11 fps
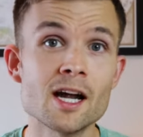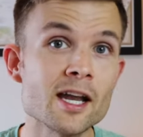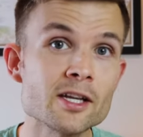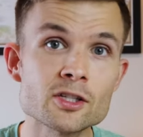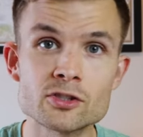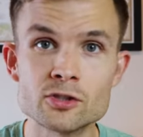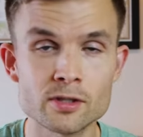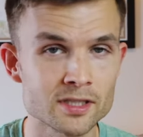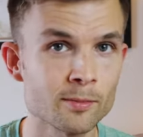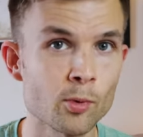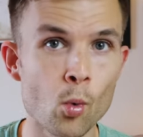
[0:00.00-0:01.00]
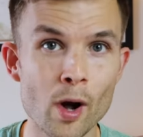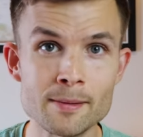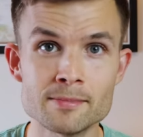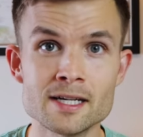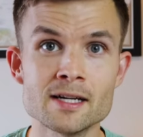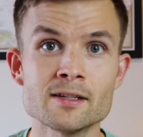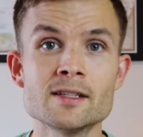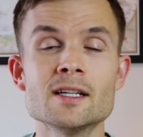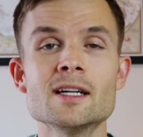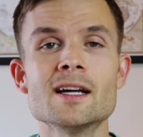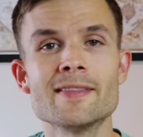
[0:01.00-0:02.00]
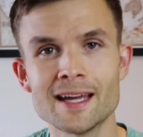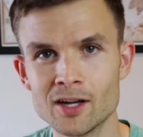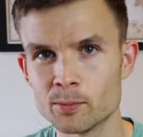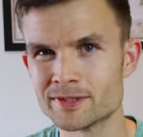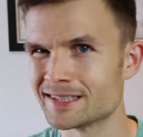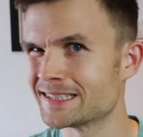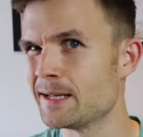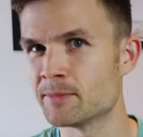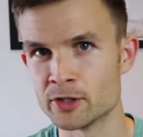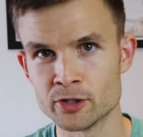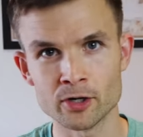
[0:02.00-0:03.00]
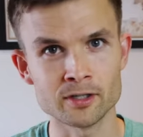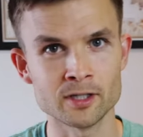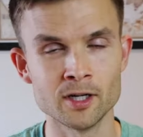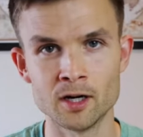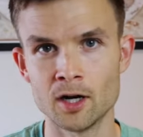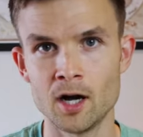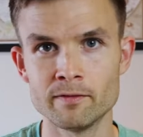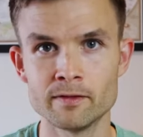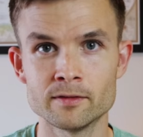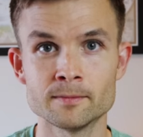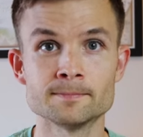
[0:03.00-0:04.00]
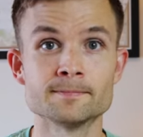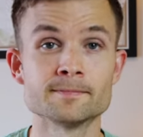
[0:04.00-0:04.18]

And you can just do a simple wipe down, and that helps just keep the dirt and gunk off of them.